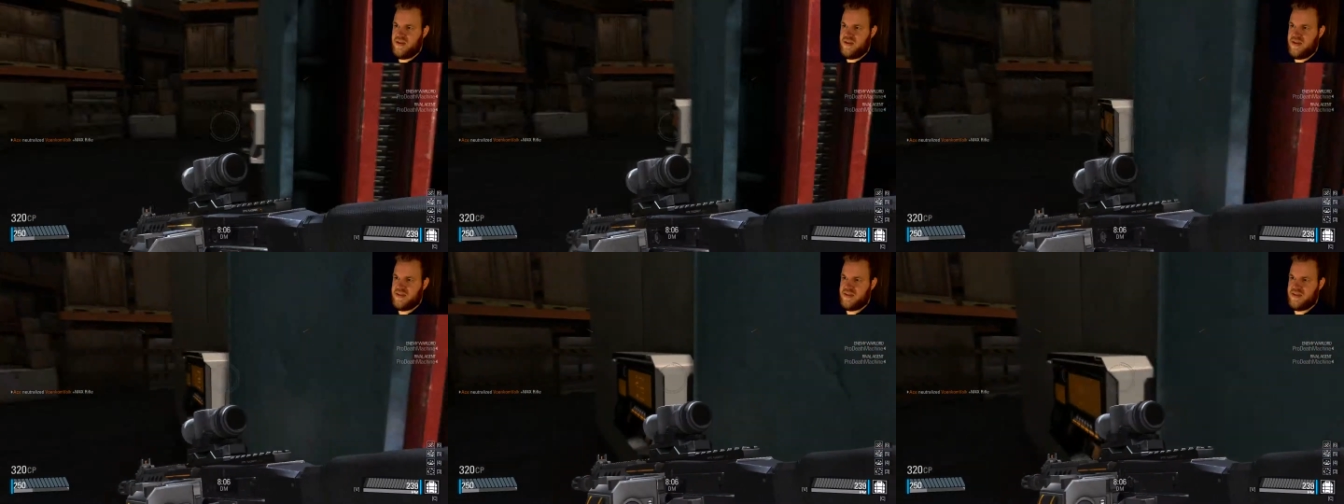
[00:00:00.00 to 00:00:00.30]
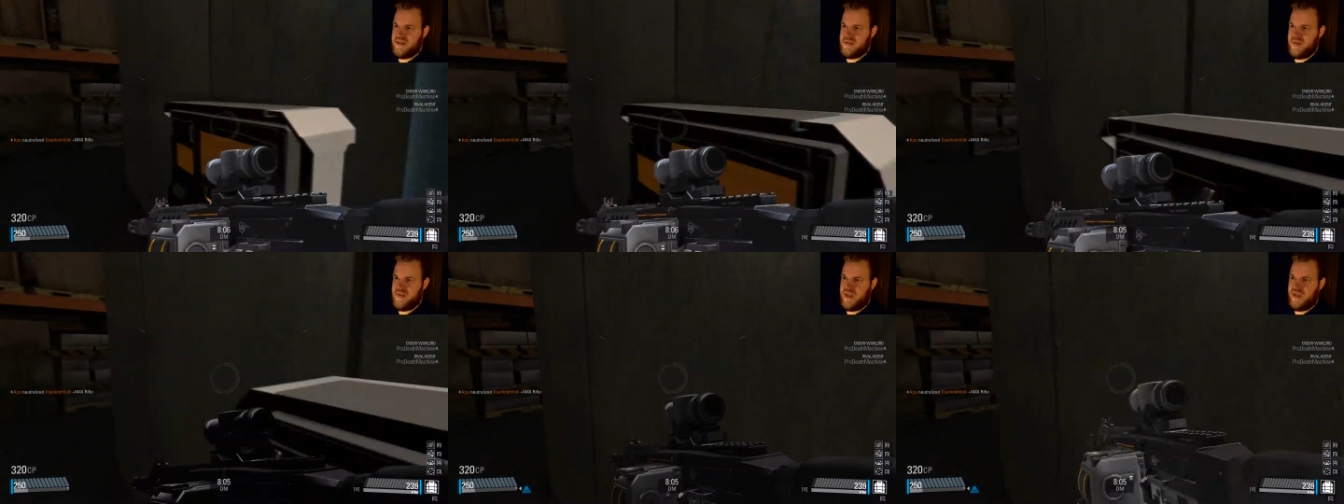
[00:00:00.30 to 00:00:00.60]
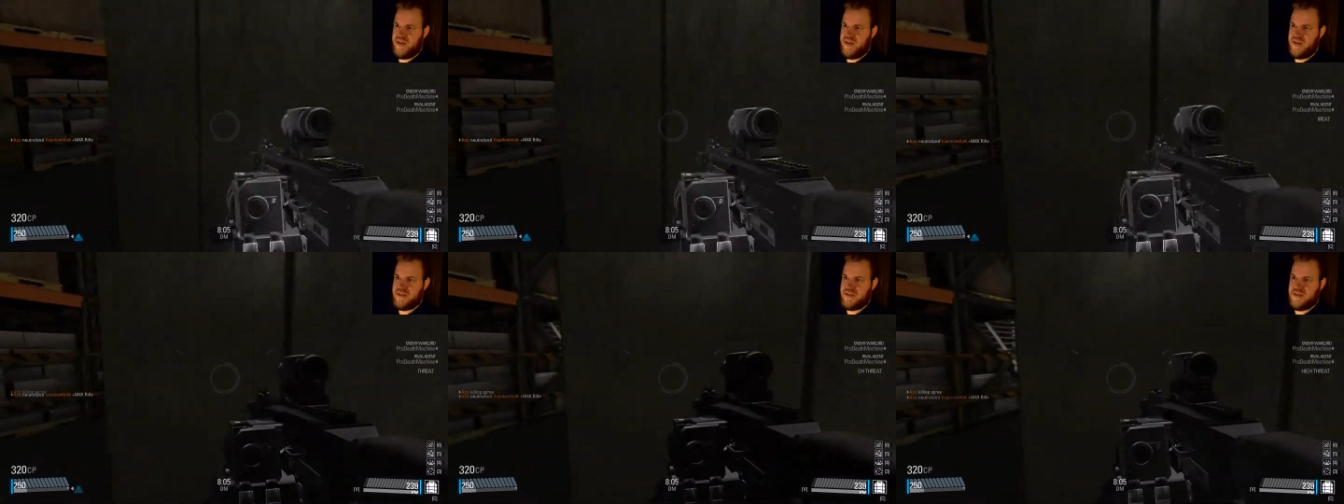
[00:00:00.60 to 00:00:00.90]
I saw
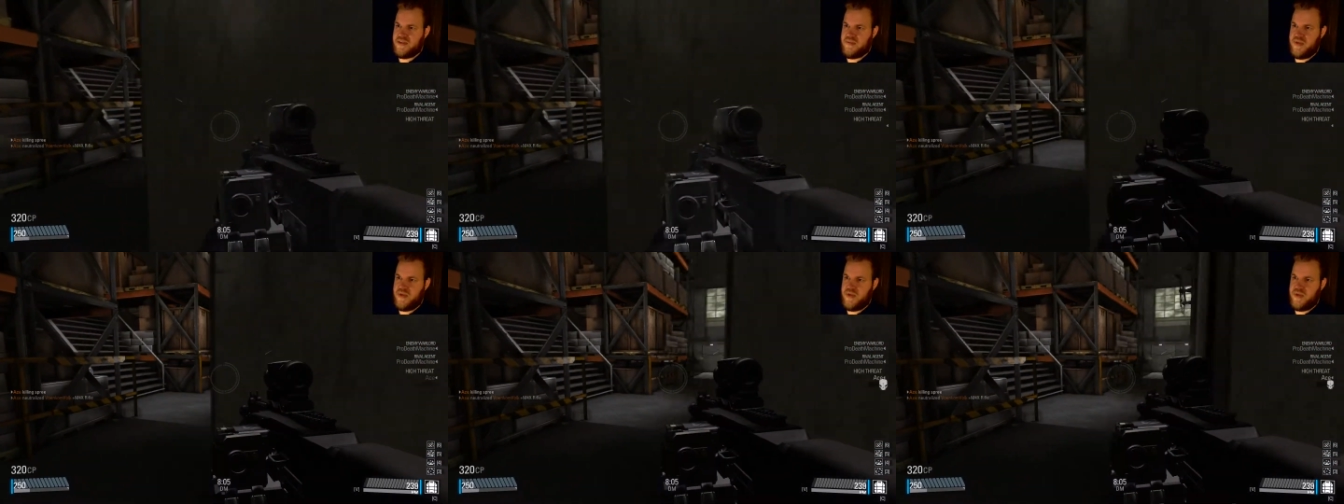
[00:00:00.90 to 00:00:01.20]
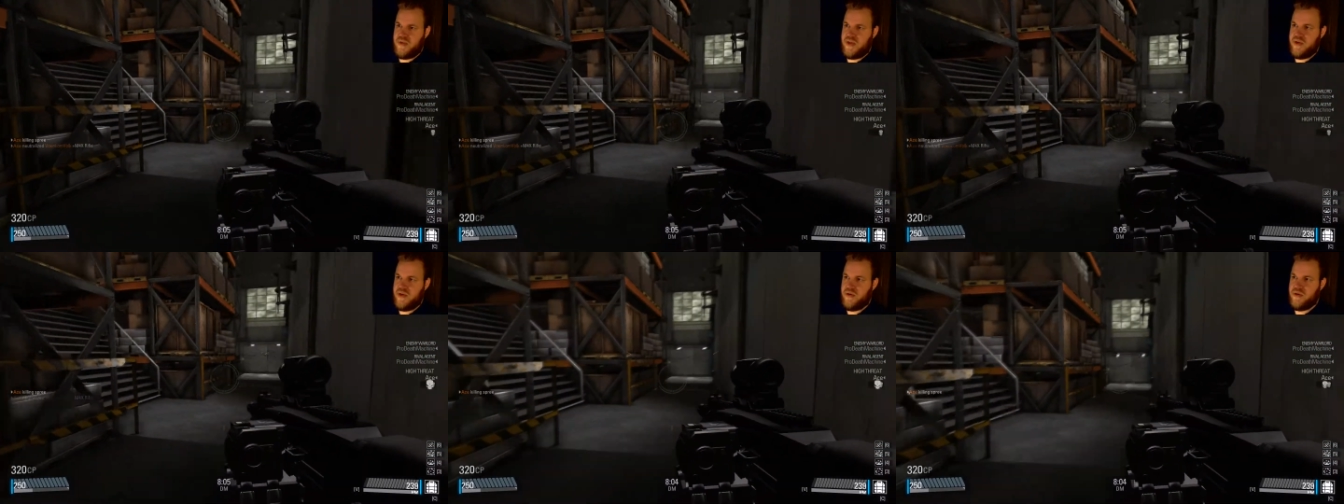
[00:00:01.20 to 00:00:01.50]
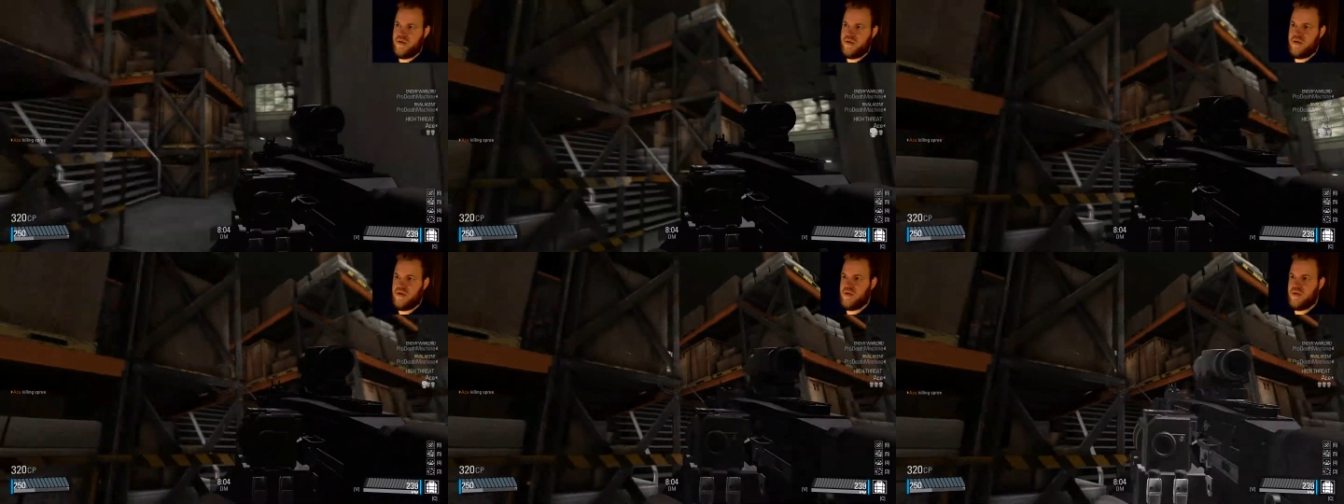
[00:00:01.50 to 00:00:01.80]
somebody. I saw somebody. Where'd he
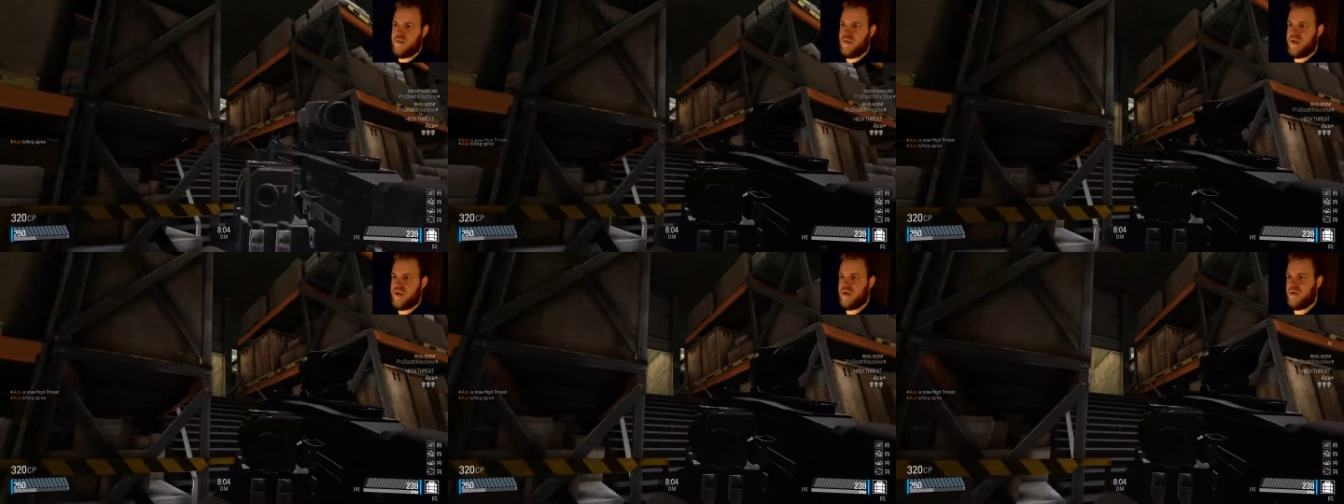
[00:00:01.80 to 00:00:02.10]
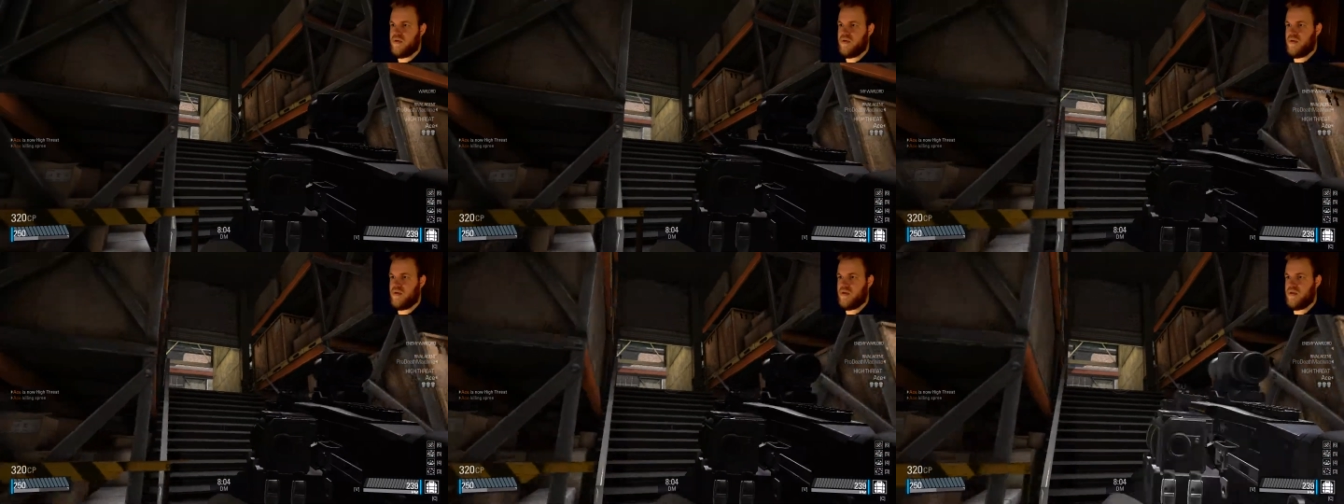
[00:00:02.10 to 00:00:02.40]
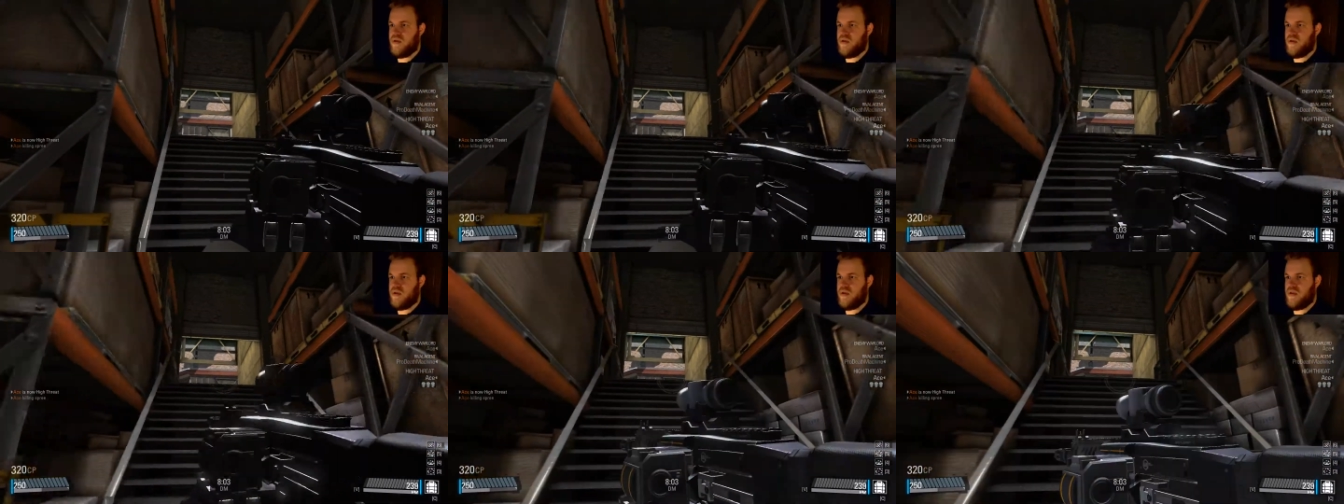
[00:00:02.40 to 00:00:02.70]
go? Where'd he go?
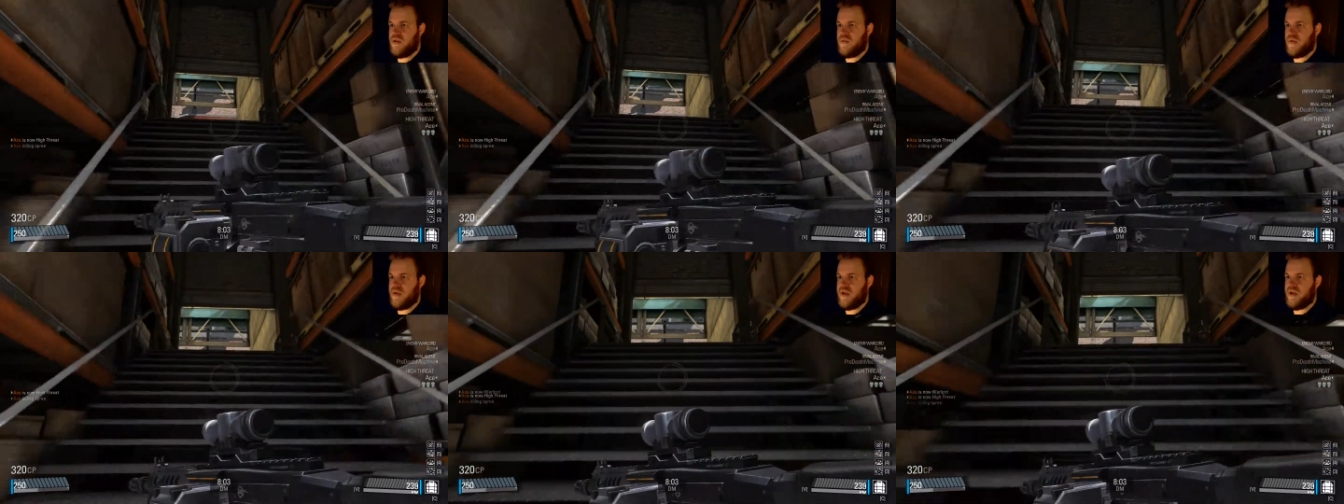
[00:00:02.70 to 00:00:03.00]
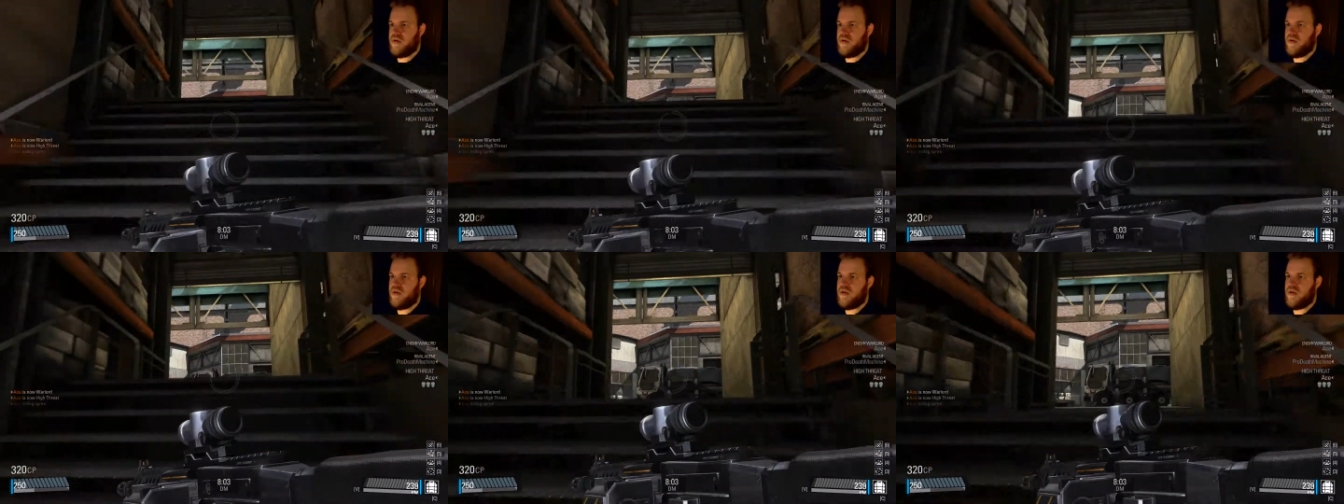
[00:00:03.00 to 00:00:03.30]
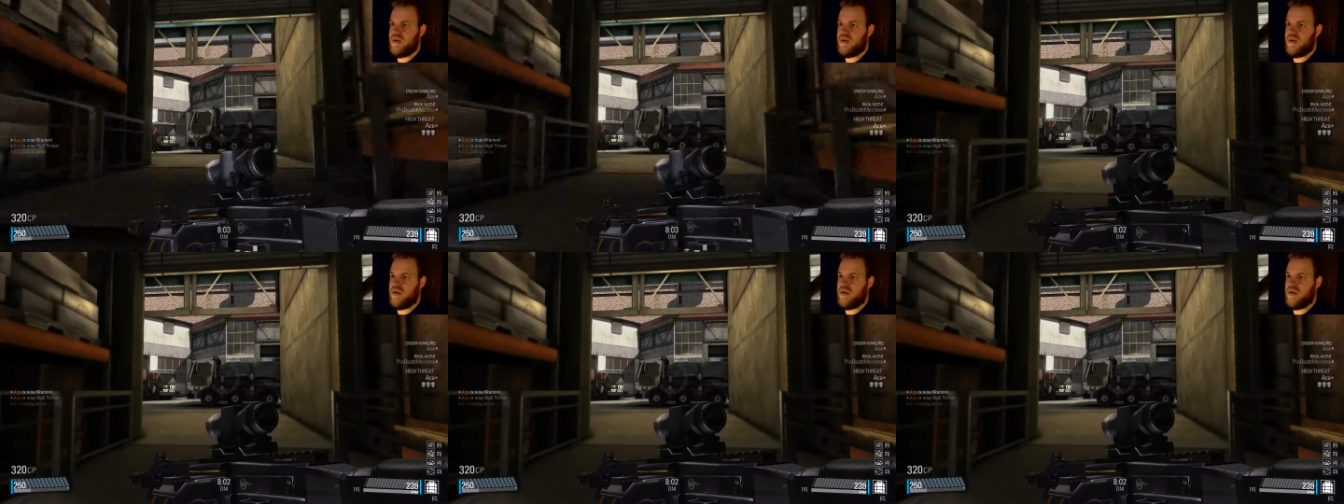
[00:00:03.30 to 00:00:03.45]
Where'd he go?